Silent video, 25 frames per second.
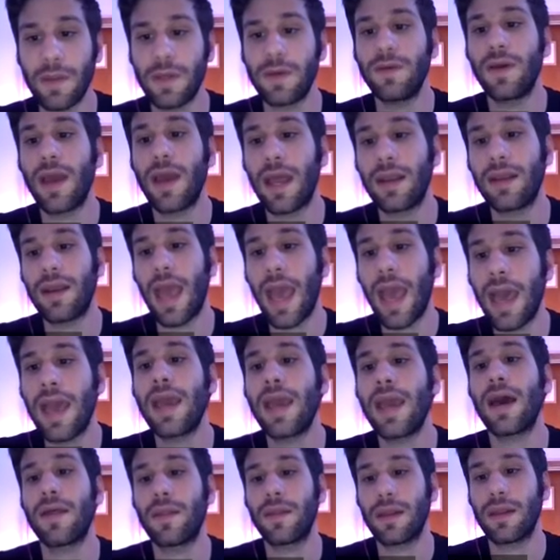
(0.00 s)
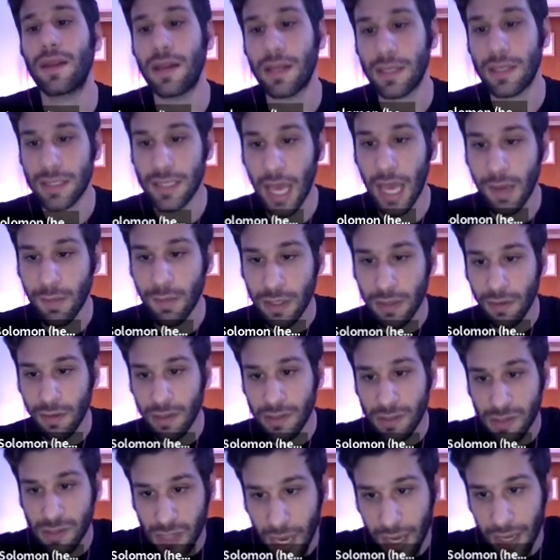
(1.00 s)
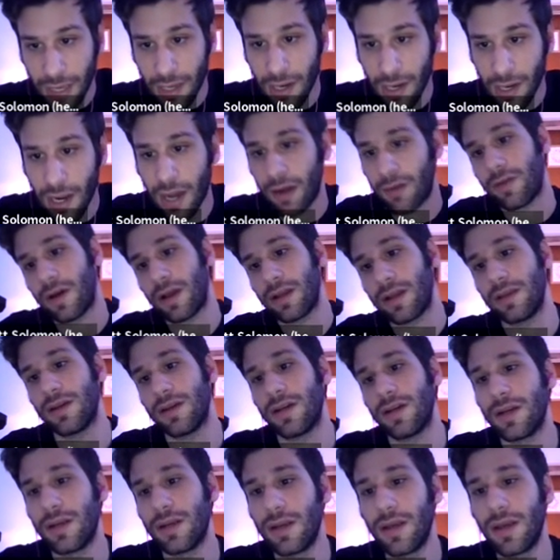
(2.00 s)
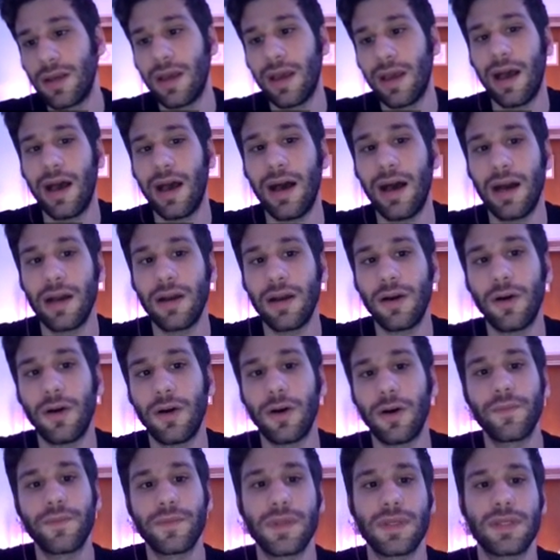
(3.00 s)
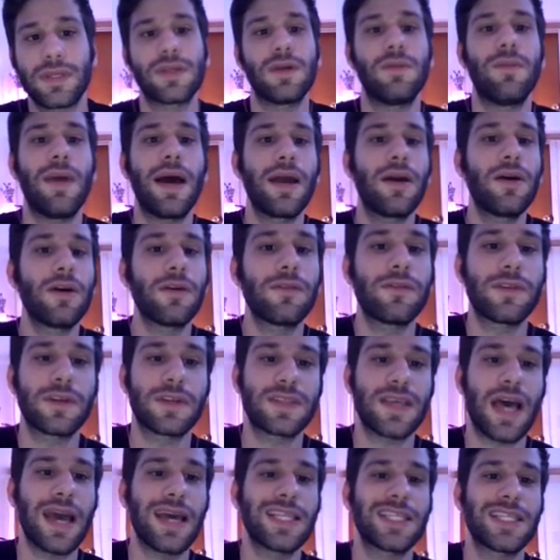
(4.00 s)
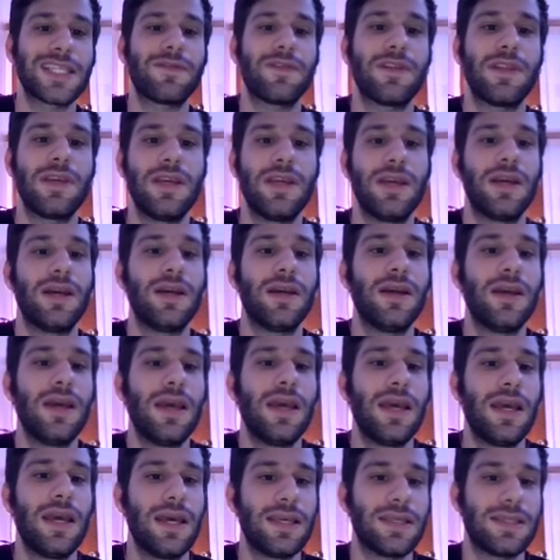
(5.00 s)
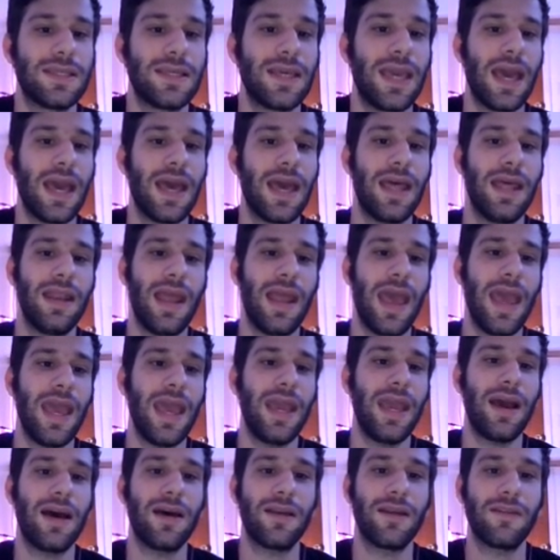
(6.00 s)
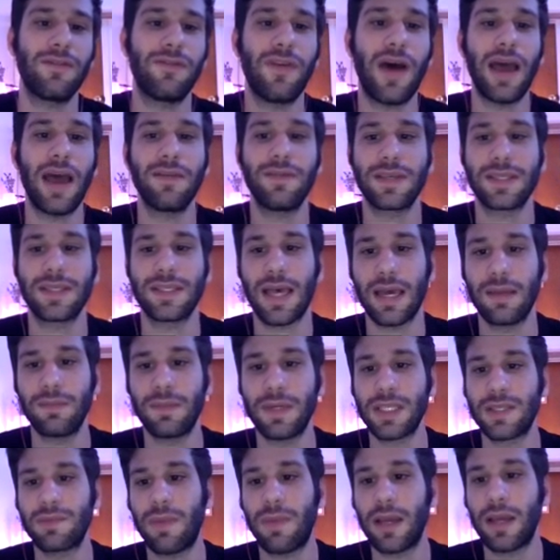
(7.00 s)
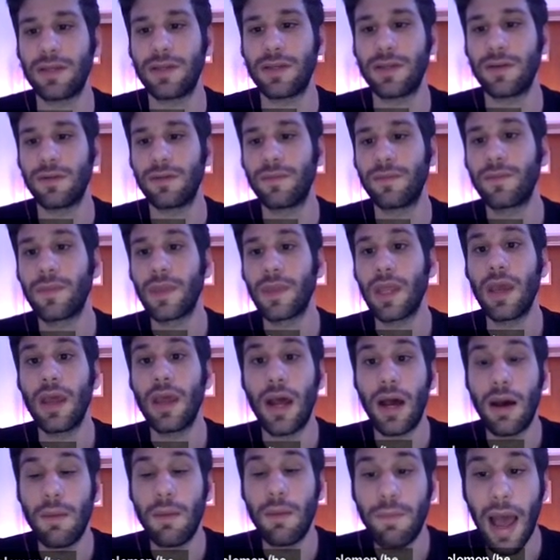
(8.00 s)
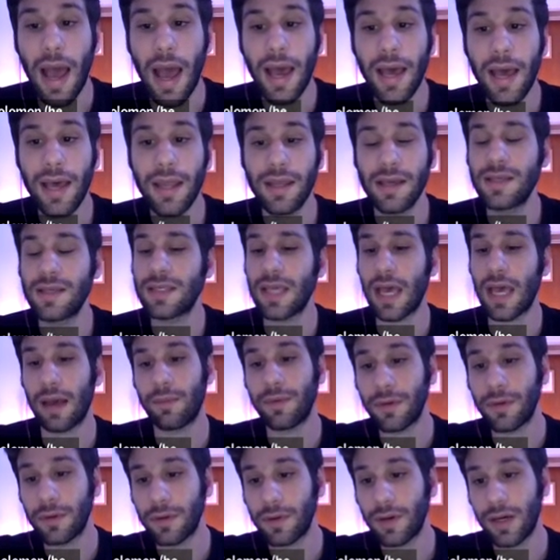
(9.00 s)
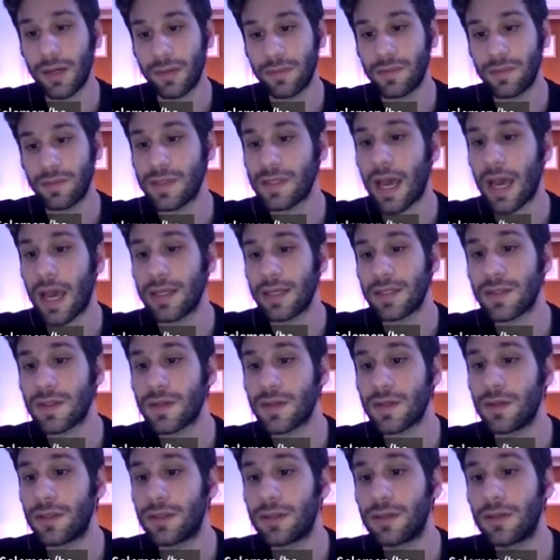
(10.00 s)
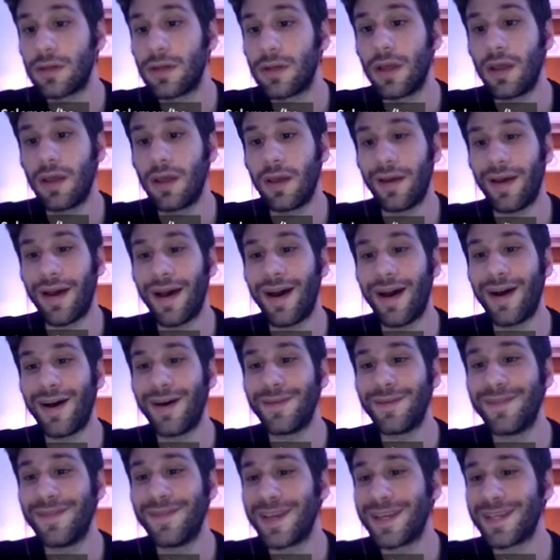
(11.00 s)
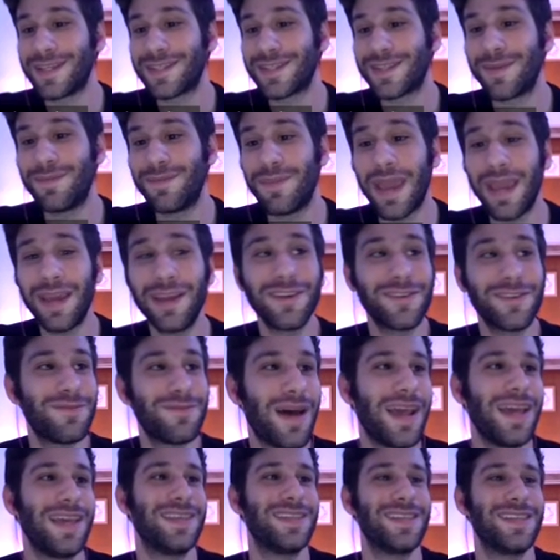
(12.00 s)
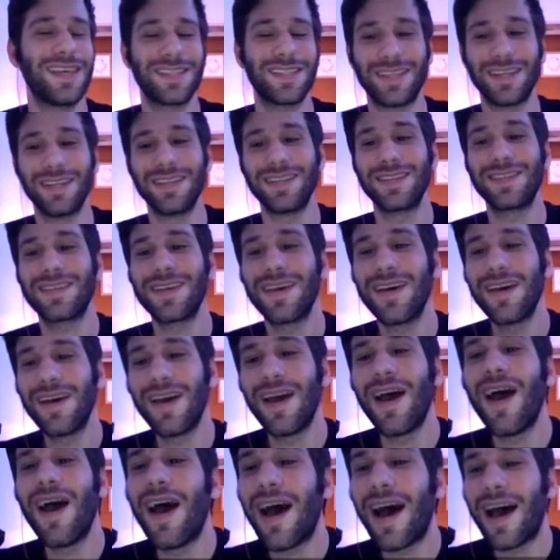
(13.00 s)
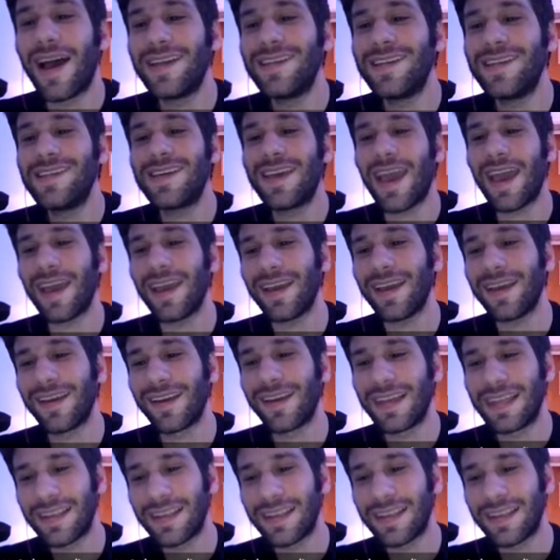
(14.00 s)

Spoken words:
that you get an A on an assignment, you can check it off on your goal. So my goal for science for the year is to get an A on 5 assignments by June. A bad example of a science goal is the bane of my existence, IDK.